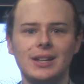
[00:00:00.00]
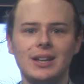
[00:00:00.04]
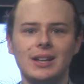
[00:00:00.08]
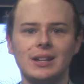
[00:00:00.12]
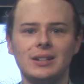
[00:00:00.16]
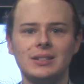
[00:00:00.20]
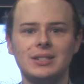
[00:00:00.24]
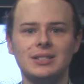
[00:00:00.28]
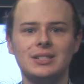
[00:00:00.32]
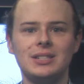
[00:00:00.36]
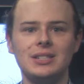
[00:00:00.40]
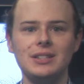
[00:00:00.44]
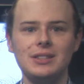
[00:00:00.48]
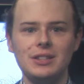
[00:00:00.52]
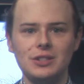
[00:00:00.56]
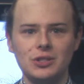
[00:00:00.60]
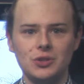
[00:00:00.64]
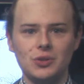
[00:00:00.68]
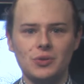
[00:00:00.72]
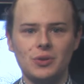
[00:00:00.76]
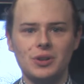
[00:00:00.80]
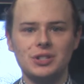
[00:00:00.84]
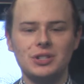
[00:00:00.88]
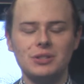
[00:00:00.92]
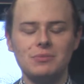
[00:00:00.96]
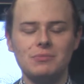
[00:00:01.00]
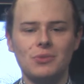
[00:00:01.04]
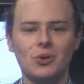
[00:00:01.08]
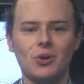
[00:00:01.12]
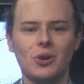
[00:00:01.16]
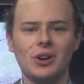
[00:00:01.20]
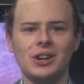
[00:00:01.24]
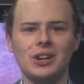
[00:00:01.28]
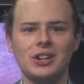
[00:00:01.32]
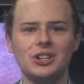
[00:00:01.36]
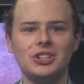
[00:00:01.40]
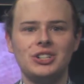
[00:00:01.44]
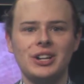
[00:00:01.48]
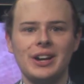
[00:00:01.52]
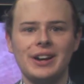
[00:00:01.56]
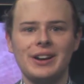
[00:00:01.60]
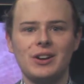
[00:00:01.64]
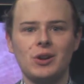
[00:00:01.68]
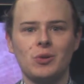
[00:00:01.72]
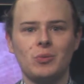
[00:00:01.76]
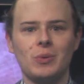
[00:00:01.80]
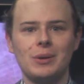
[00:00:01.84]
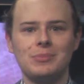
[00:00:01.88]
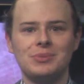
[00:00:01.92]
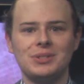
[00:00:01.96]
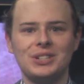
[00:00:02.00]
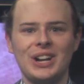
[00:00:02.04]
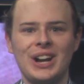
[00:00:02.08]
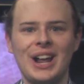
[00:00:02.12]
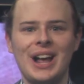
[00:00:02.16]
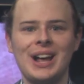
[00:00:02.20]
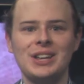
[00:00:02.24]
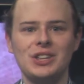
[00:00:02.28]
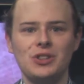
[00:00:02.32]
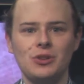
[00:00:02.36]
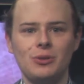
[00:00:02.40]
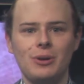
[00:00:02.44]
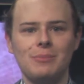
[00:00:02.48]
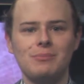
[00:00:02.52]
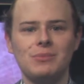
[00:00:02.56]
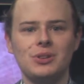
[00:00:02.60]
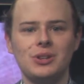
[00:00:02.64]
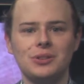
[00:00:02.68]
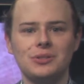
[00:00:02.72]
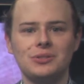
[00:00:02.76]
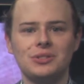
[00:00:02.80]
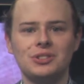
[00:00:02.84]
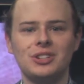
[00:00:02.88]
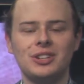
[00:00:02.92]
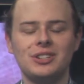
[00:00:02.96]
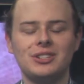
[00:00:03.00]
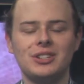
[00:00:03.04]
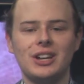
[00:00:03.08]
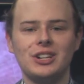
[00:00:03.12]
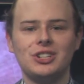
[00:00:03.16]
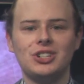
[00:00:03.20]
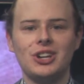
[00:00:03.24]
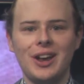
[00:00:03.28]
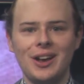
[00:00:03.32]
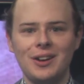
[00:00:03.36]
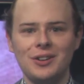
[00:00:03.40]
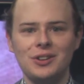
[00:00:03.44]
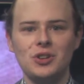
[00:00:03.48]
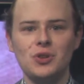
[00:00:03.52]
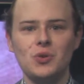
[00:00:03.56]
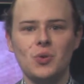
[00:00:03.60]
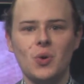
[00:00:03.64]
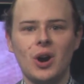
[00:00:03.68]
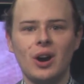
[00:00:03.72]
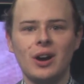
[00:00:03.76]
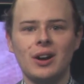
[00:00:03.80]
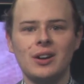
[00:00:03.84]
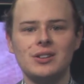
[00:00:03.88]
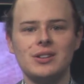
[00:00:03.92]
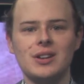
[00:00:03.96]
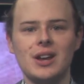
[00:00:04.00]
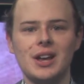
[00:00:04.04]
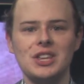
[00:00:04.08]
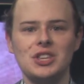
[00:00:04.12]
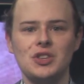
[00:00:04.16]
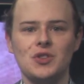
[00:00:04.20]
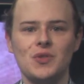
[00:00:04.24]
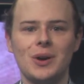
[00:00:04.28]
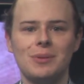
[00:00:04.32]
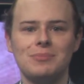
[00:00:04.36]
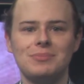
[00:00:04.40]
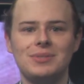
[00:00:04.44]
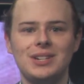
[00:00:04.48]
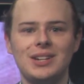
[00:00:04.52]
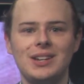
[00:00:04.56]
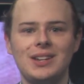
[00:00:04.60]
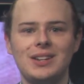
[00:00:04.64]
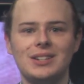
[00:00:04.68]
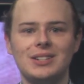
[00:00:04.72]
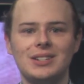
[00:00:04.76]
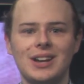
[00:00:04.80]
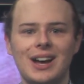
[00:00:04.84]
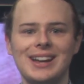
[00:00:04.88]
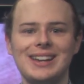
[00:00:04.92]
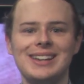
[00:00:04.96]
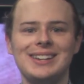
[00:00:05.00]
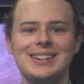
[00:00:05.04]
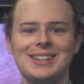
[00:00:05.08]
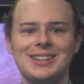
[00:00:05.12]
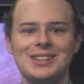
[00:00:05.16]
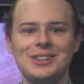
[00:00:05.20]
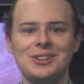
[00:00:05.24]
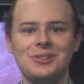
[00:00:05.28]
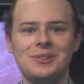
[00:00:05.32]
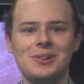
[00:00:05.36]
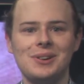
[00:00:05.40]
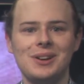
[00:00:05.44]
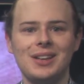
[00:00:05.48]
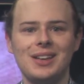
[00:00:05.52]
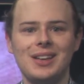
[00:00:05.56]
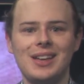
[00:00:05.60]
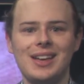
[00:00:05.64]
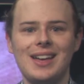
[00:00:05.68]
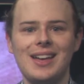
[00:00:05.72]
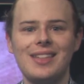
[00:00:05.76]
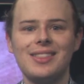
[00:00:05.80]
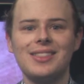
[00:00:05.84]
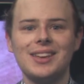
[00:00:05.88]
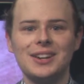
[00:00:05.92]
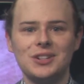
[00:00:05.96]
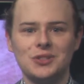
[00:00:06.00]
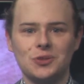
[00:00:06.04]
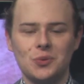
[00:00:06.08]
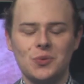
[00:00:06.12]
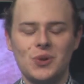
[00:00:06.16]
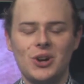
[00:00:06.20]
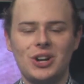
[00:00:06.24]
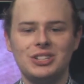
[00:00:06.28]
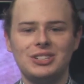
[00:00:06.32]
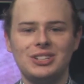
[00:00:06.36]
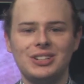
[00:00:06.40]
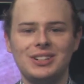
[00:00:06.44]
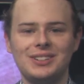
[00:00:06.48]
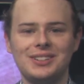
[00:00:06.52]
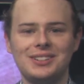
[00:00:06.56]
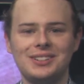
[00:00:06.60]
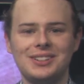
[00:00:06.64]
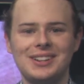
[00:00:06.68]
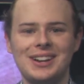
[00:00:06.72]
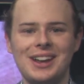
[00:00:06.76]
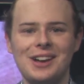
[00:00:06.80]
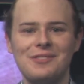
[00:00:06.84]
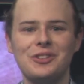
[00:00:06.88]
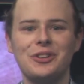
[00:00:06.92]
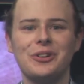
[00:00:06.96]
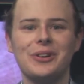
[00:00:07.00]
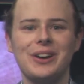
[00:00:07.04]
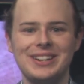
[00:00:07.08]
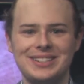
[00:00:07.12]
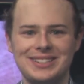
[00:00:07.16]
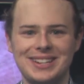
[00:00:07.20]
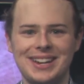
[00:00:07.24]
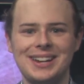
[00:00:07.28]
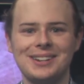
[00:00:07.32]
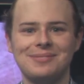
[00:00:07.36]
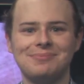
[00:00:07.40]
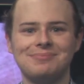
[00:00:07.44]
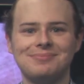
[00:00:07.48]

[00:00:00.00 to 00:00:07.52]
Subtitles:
To see these stories and more, check out our website at umnews.jour.umt.edu. Thanks for watching and have a great day.